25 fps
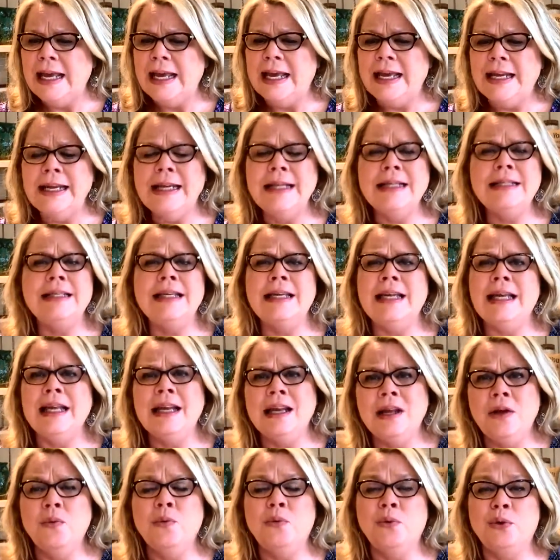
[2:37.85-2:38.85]
And is it
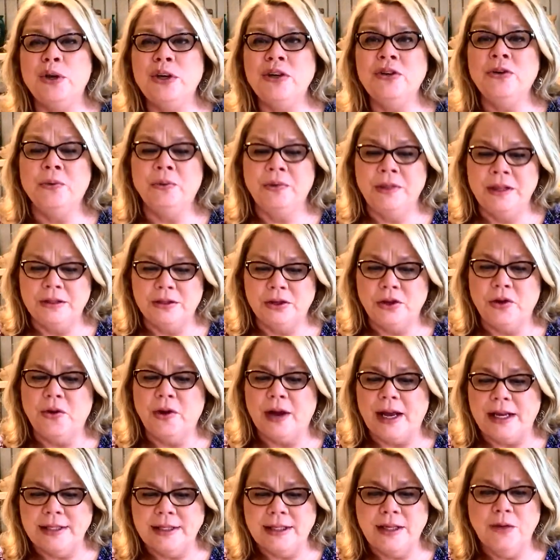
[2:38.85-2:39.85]
any wonder with this
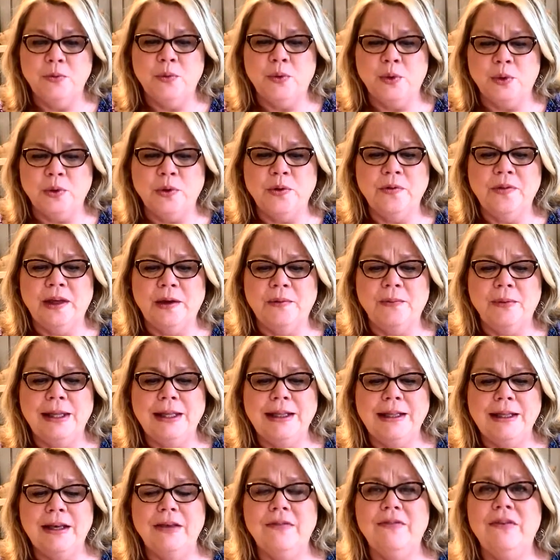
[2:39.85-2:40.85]
crazy world that we
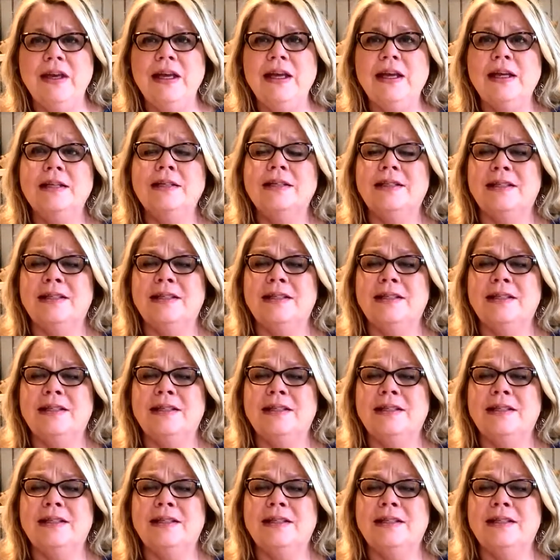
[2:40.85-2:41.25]
live in?